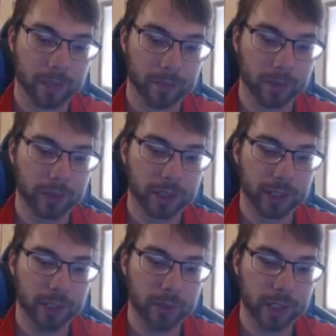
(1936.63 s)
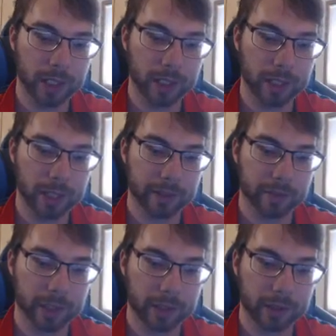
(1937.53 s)
Unfortunately, we can't
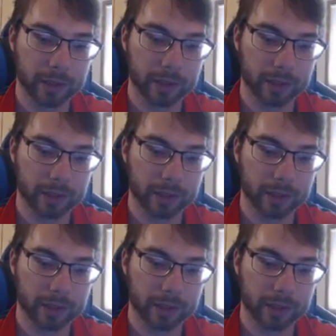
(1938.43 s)
activate it.